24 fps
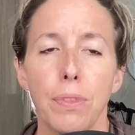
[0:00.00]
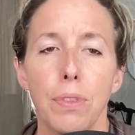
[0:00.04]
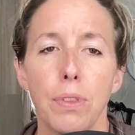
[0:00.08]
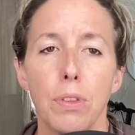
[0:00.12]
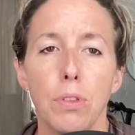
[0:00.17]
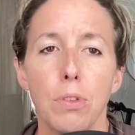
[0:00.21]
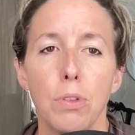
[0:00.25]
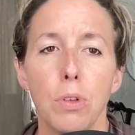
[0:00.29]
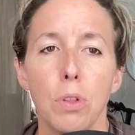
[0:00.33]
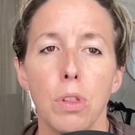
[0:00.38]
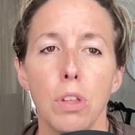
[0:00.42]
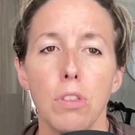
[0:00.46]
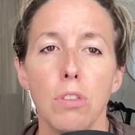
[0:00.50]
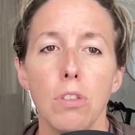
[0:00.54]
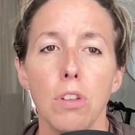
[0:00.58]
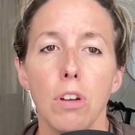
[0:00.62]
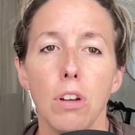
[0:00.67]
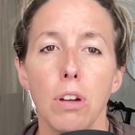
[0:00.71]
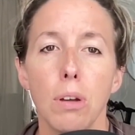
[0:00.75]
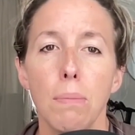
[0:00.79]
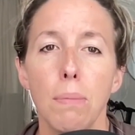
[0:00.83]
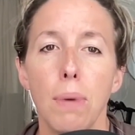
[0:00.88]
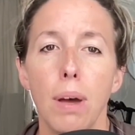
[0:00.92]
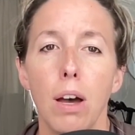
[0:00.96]
So let's talk
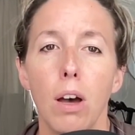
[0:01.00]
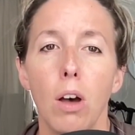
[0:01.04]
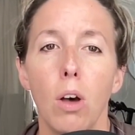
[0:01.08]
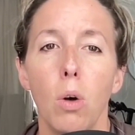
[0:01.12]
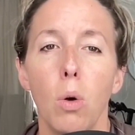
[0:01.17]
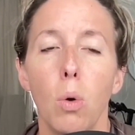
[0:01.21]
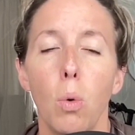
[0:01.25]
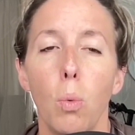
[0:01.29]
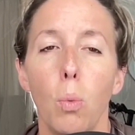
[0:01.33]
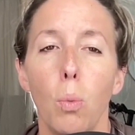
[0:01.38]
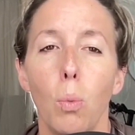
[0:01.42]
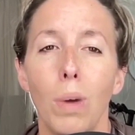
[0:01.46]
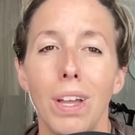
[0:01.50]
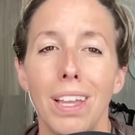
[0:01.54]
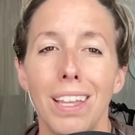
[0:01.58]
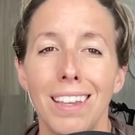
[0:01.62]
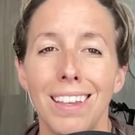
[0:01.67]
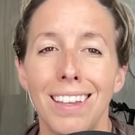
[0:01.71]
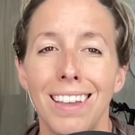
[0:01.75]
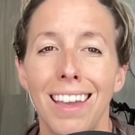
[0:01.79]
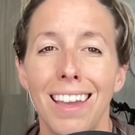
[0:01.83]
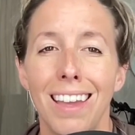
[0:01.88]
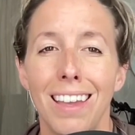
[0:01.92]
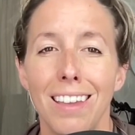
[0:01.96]
about
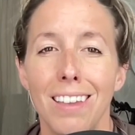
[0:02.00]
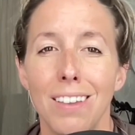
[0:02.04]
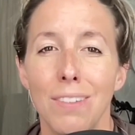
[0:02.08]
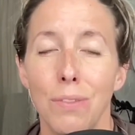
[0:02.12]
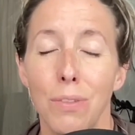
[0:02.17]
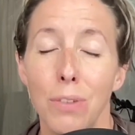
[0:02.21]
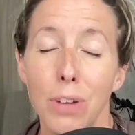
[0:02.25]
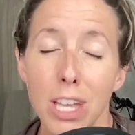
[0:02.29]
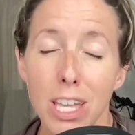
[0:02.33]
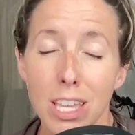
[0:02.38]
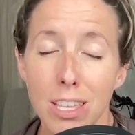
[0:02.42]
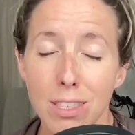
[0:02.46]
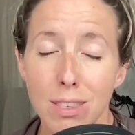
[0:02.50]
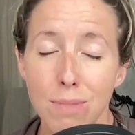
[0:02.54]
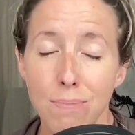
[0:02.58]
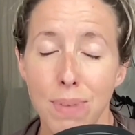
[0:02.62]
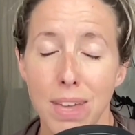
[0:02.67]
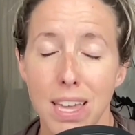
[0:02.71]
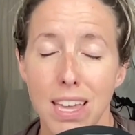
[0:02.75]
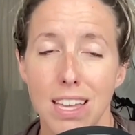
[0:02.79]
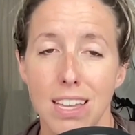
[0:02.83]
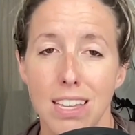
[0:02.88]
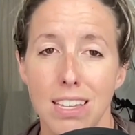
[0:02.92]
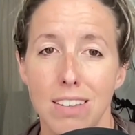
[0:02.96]

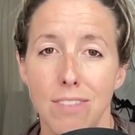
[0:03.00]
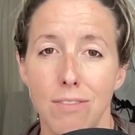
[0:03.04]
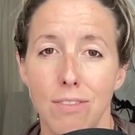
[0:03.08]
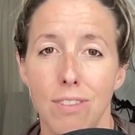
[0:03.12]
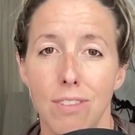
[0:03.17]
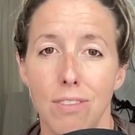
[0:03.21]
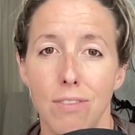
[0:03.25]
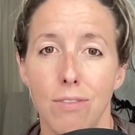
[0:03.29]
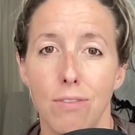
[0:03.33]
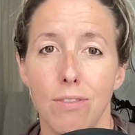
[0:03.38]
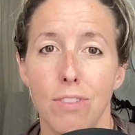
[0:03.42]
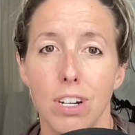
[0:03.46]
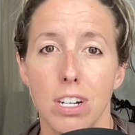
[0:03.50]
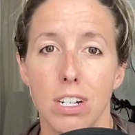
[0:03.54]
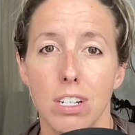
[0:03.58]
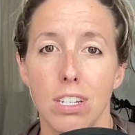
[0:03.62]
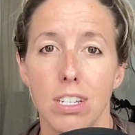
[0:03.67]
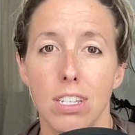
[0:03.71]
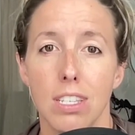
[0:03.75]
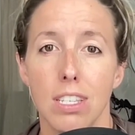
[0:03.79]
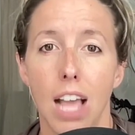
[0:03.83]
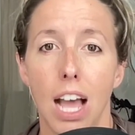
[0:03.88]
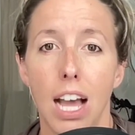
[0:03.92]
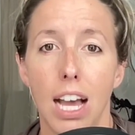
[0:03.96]
wingspan
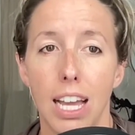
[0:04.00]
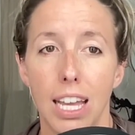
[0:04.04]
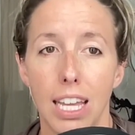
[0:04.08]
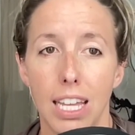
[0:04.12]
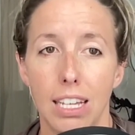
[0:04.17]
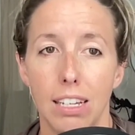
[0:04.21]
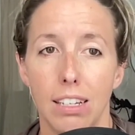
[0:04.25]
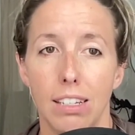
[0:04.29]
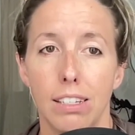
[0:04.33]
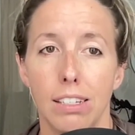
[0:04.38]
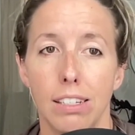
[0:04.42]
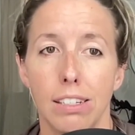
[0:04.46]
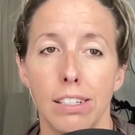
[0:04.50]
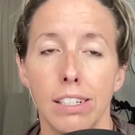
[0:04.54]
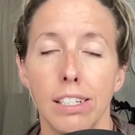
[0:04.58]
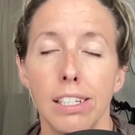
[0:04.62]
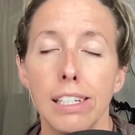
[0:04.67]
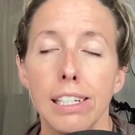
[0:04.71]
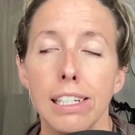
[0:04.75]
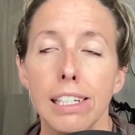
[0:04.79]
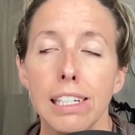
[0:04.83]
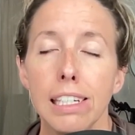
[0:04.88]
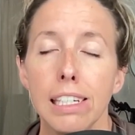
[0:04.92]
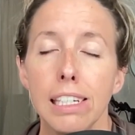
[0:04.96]
versus height.
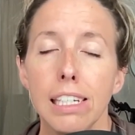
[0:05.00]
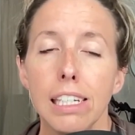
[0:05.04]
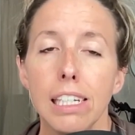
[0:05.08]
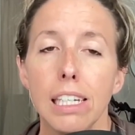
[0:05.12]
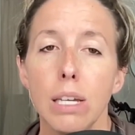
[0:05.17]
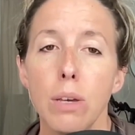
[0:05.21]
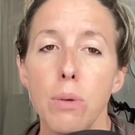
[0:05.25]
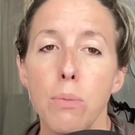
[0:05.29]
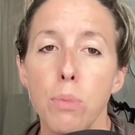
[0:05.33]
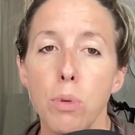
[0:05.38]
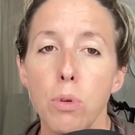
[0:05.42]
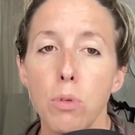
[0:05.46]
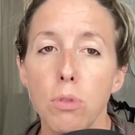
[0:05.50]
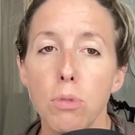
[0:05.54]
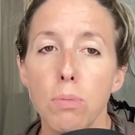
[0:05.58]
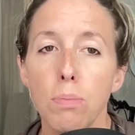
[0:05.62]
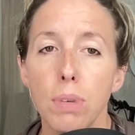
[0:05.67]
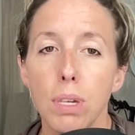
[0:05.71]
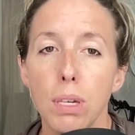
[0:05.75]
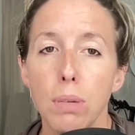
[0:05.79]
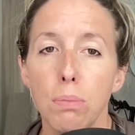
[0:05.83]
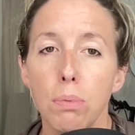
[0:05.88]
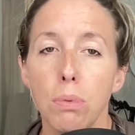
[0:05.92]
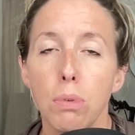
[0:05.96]
In most
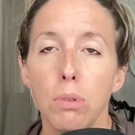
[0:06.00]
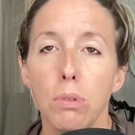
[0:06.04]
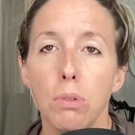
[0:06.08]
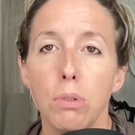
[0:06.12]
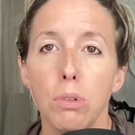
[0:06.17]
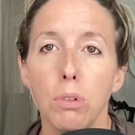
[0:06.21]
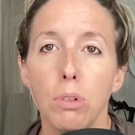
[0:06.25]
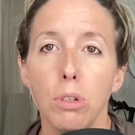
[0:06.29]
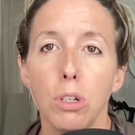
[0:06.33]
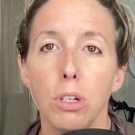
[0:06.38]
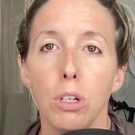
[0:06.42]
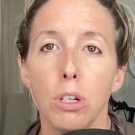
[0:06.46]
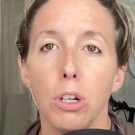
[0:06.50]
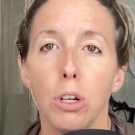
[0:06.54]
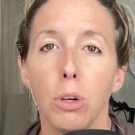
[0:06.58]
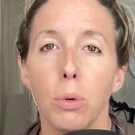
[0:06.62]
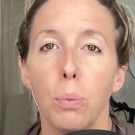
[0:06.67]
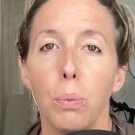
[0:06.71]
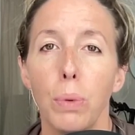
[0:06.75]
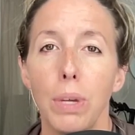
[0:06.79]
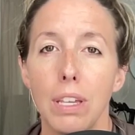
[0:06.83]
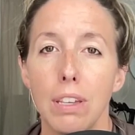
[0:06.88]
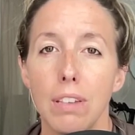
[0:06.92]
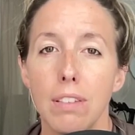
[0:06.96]
people, your
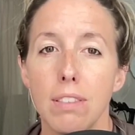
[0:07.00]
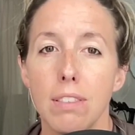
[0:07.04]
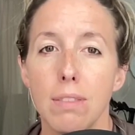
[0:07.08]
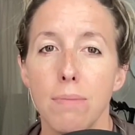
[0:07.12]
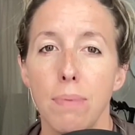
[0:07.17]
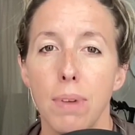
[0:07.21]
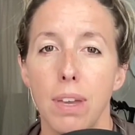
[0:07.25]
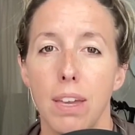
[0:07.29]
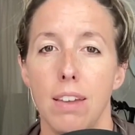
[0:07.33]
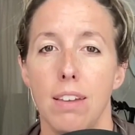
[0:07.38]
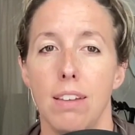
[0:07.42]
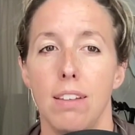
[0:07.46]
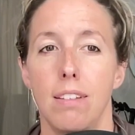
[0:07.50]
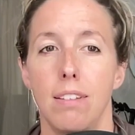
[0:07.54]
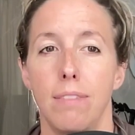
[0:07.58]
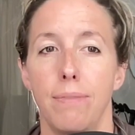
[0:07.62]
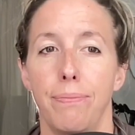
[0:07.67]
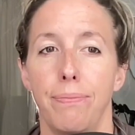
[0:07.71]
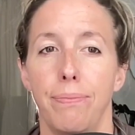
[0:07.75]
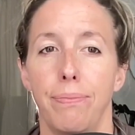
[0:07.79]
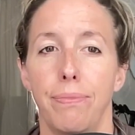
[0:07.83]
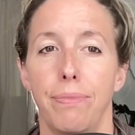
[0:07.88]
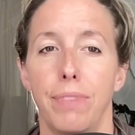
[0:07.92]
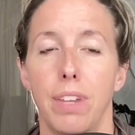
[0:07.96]
wingspan,
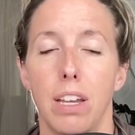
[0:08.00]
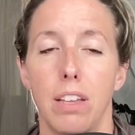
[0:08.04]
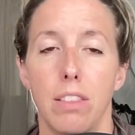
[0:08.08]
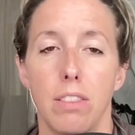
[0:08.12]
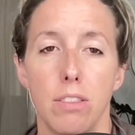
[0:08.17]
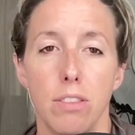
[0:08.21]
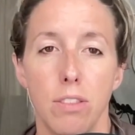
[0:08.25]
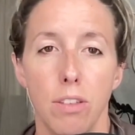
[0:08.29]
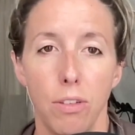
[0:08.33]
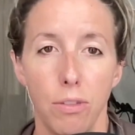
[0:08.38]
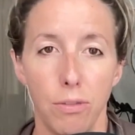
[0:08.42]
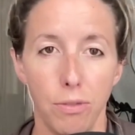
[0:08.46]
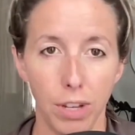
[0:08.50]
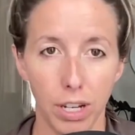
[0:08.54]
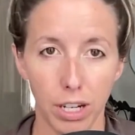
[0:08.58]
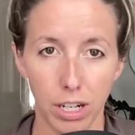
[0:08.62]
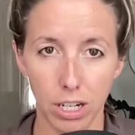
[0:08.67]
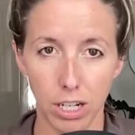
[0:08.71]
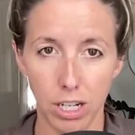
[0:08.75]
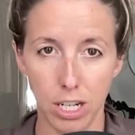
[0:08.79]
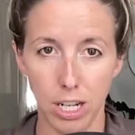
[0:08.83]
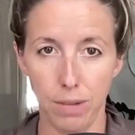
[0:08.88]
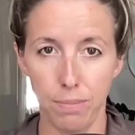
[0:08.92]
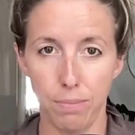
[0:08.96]
that's
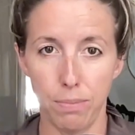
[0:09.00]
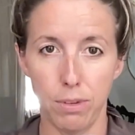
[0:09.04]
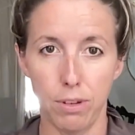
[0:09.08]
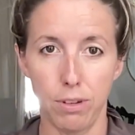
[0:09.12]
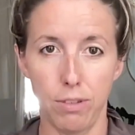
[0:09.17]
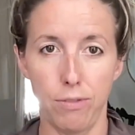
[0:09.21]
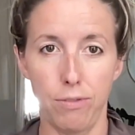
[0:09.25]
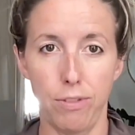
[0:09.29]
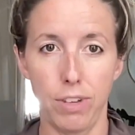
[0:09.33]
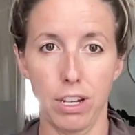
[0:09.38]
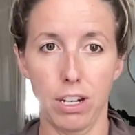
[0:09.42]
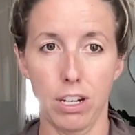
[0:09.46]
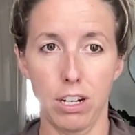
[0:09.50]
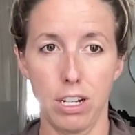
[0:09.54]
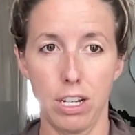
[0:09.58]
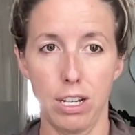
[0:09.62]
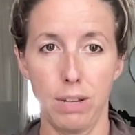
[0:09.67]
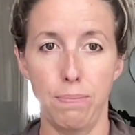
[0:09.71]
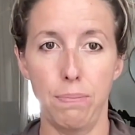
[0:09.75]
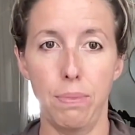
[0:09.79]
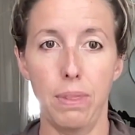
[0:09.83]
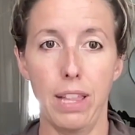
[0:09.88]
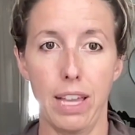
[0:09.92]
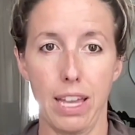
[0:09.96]
fingertip to fingertip
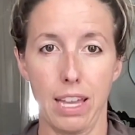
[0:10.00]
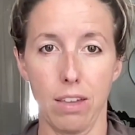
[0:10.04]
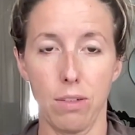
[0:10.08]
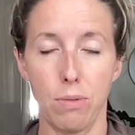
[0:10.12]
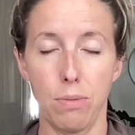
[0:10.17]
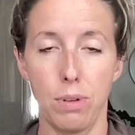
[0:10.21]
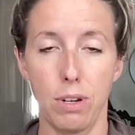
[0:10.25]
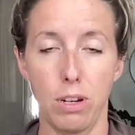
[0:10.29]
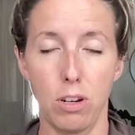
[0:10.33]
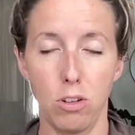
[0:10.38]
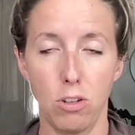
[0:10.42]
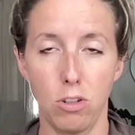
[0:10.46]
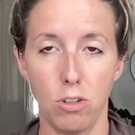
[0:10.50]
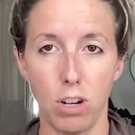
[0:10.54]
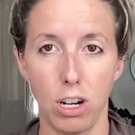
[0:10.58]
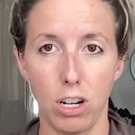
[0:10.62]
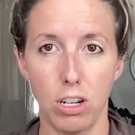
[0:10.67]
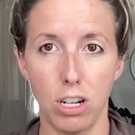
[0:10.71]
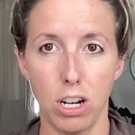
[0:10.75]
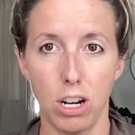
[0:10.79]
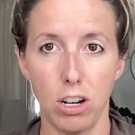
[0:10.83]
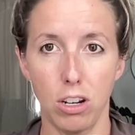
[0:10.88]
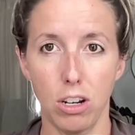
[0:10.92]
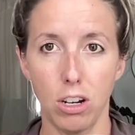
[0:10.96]
length when you stretch
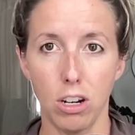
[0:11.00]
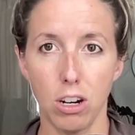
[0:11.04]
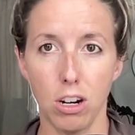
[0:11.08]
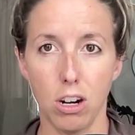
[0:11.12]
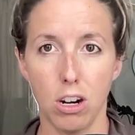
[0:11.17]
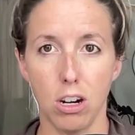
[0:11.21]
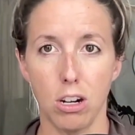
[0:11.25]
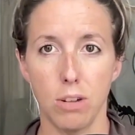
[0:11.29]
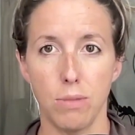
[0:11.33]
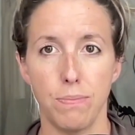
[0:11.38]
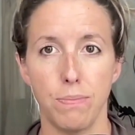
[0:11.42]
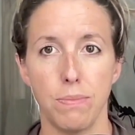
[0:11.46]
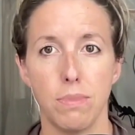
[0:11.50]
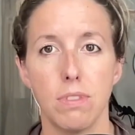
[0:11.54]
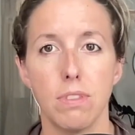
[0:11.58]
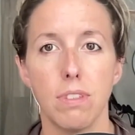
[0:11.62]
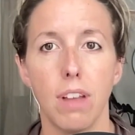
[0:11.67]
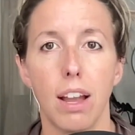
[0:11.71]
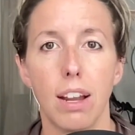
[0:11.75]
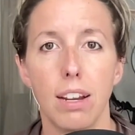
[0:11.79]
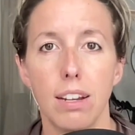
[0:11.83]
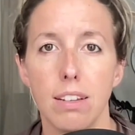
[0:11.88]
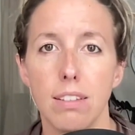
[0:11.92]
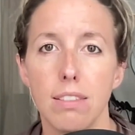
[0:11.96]
out your arms
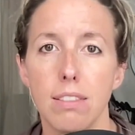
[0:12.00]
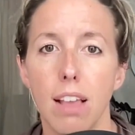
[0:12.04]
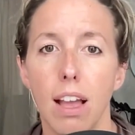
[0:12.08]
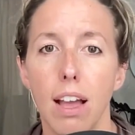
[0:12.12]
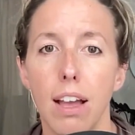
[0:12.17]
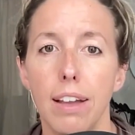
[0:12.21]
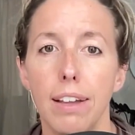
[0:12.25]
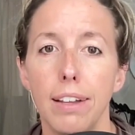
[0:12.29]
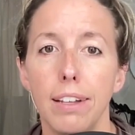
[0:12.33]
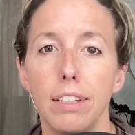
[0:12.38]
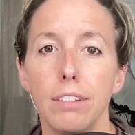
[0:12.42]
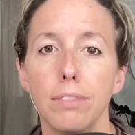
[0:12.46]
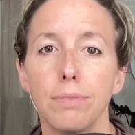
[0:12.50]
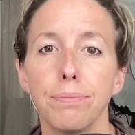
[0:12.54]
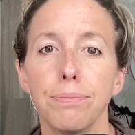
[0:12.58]
side to side,